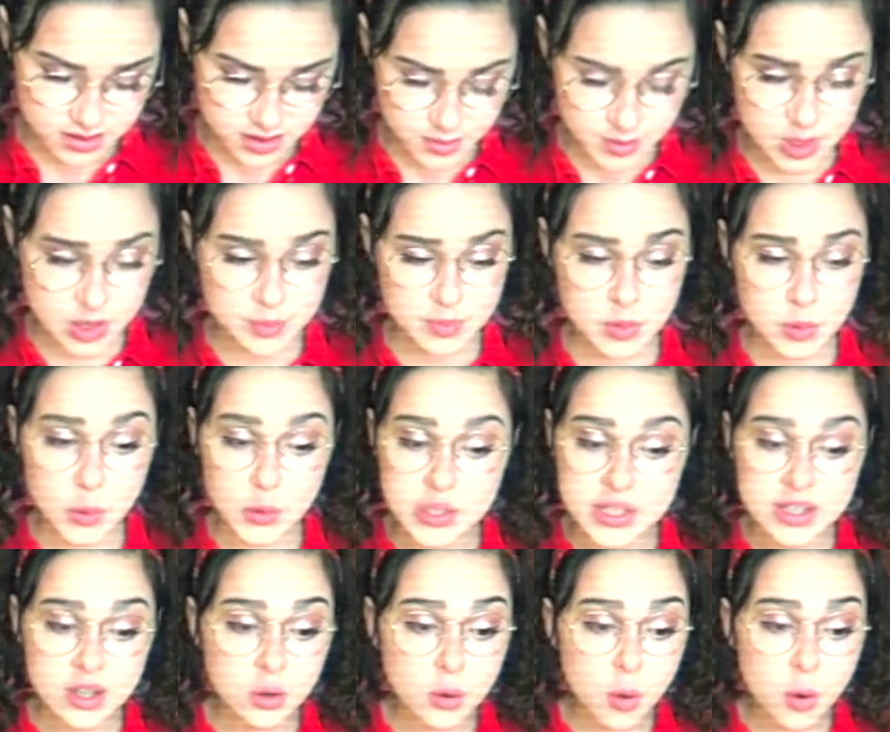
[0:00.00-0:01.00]
I'm just
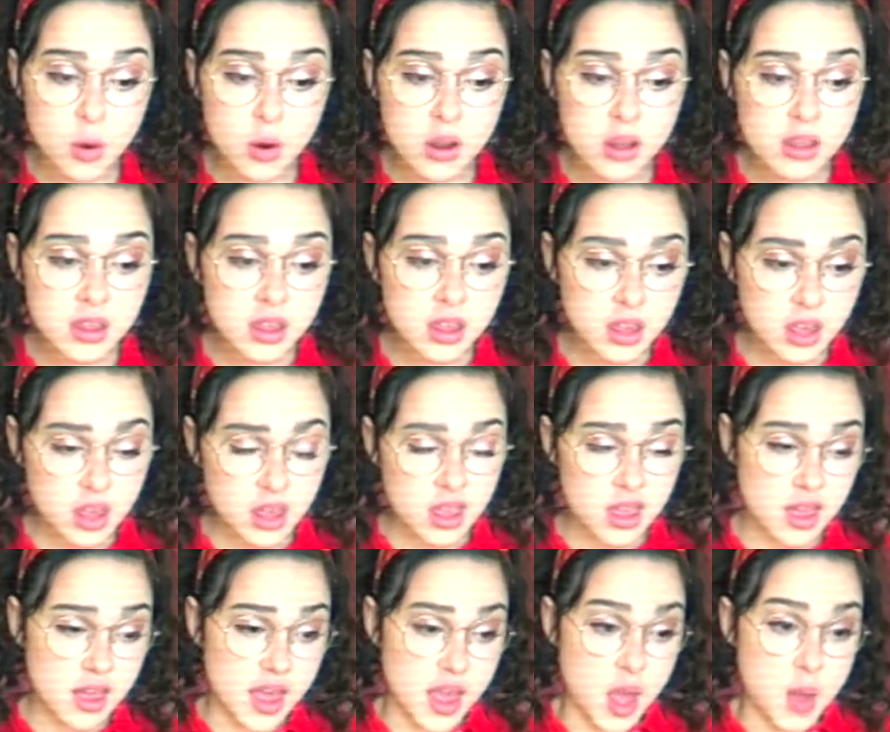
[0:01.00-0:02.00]
plodding along,
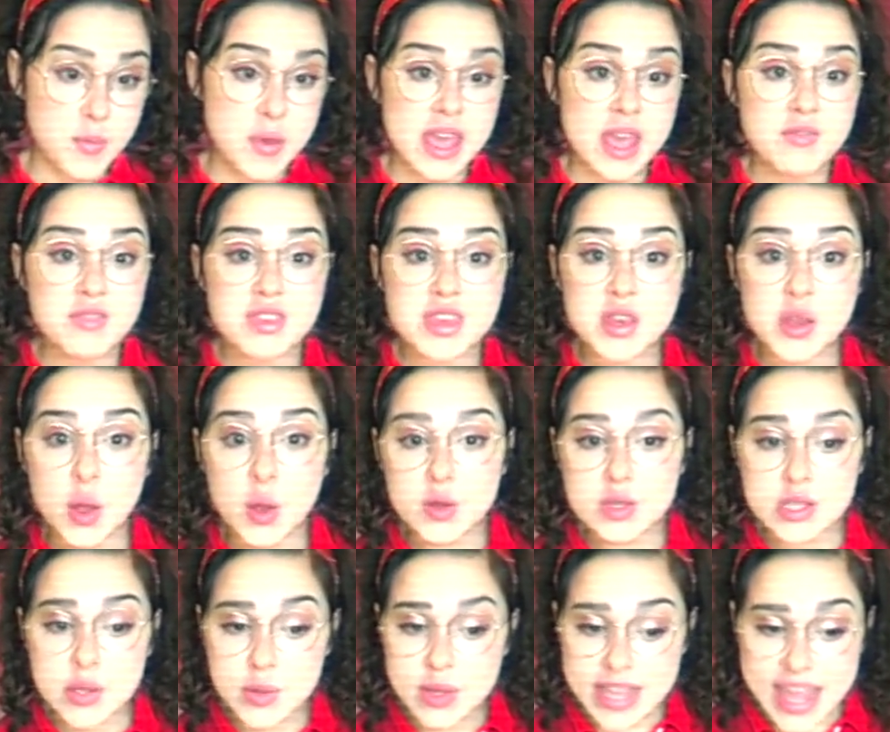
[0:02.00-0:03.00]
hoping everything
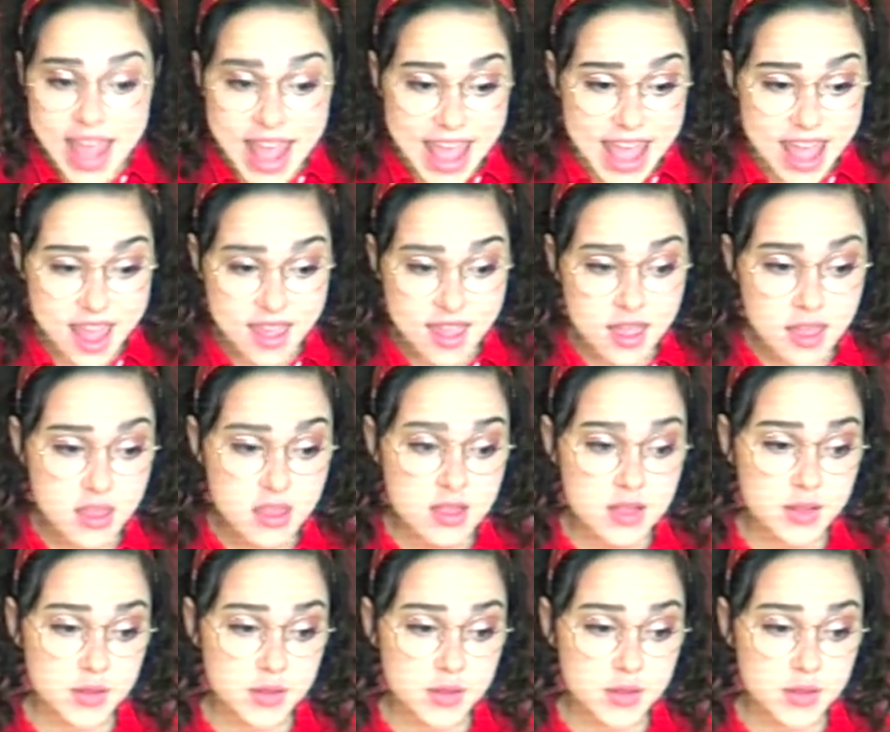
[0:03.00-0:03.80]
goes okay.